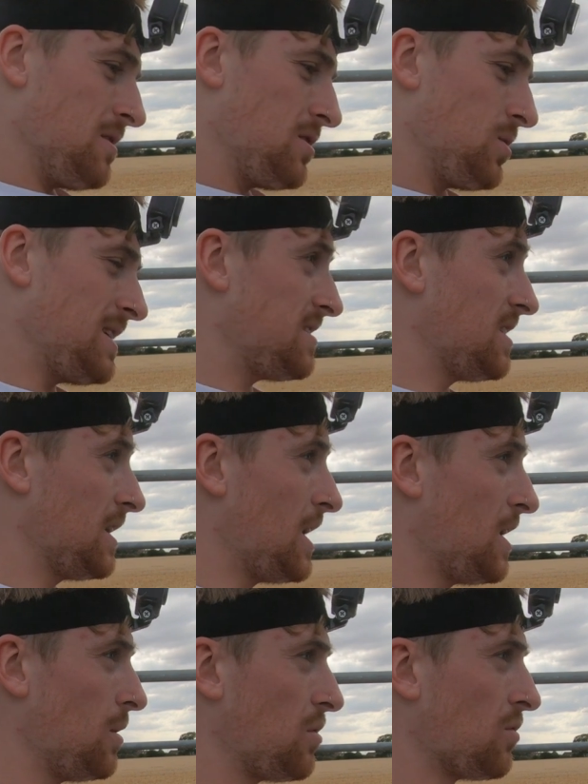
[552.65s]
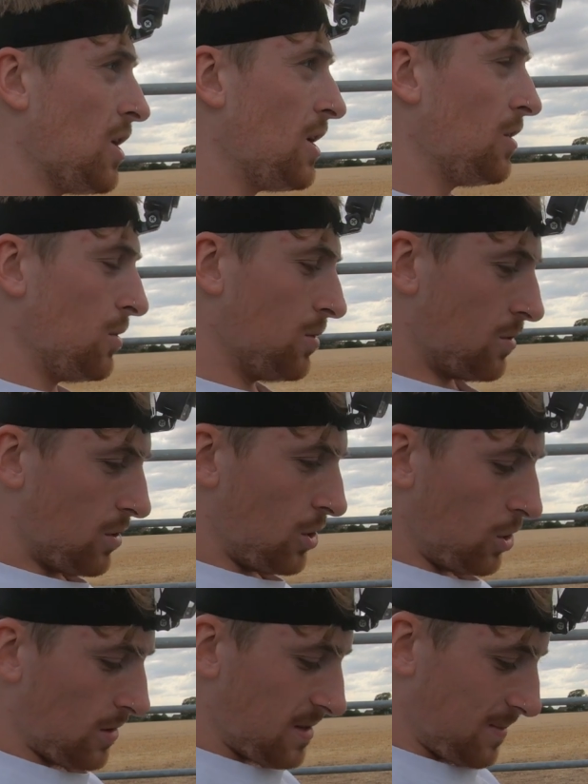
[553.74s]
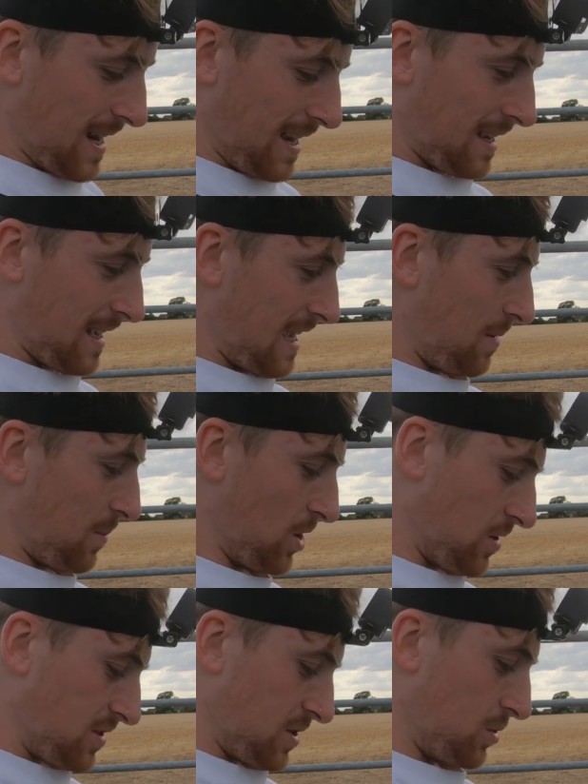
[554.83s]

Twist and go throttle, automatic gearbox.